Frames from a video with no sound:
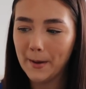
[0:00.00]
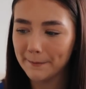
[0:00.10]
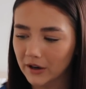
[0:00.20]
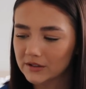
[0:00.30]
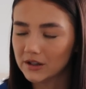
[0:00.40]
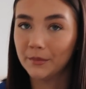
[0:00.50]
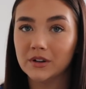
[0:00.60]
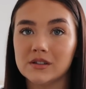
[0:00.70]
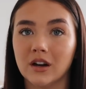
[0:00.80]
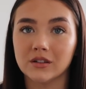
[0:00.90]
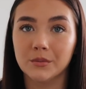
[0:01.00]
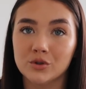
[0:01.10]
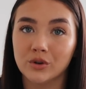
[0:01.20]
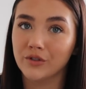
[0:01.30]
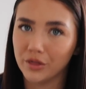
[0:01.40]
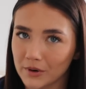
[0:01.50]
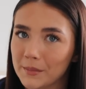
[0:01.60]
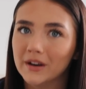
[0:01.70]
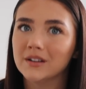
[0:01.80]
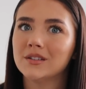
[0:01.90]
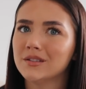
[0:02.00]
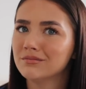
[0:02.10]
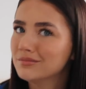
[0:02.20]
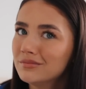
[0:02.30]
But I'm going to start because I've been talking for 3 minutes.